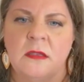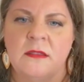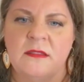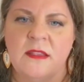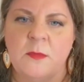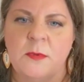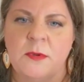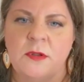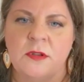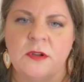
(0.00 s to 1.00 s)
Staple
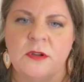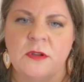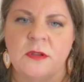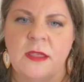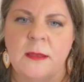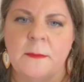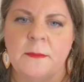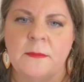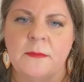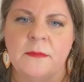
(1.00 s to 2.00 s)
puller. Yep.
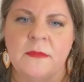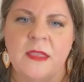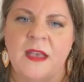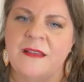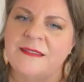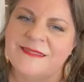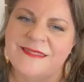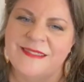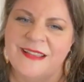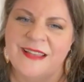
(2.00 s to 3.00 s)
Yeah,
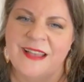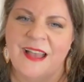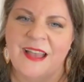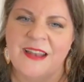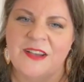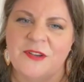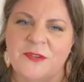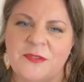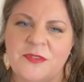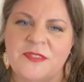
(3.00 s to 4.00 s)
I
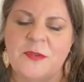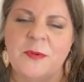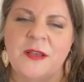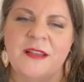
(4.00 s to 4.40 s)
know. So